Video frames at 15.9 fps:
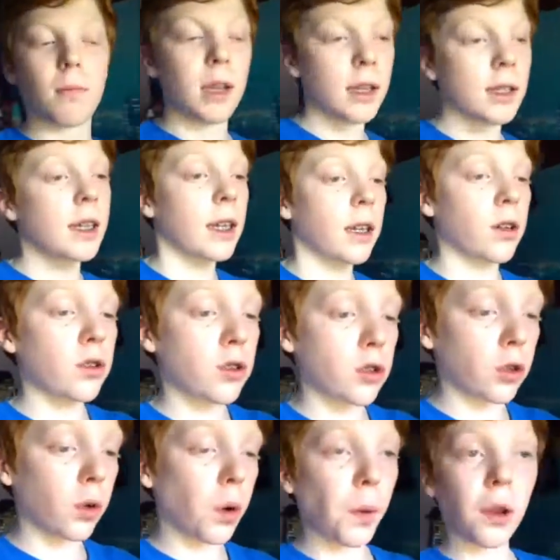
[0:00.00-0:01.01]
meeting at
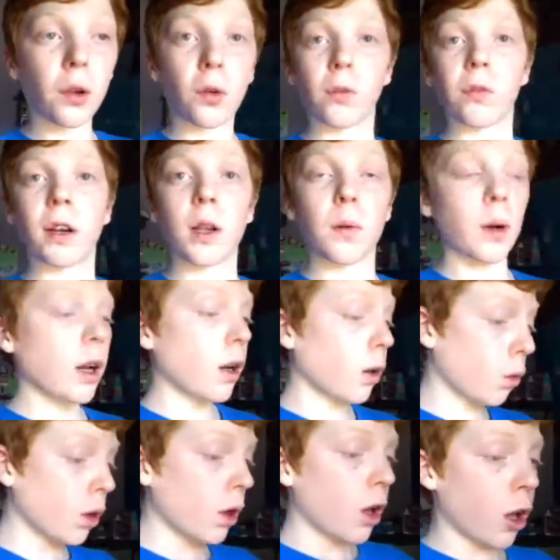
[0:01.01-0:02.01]
school. It went all really
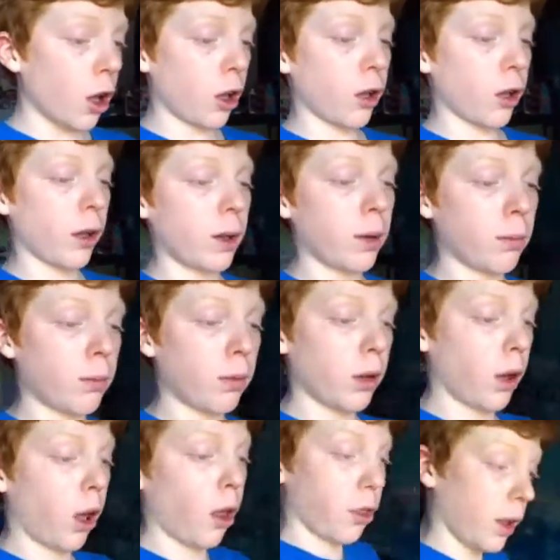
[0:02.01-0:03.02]
well,
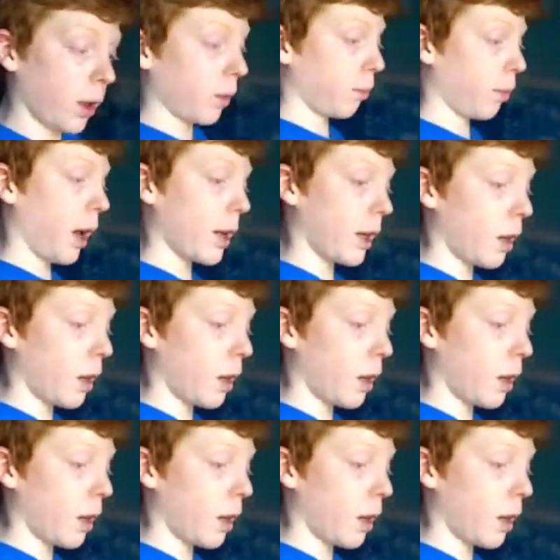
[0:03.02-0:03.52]
nothing bad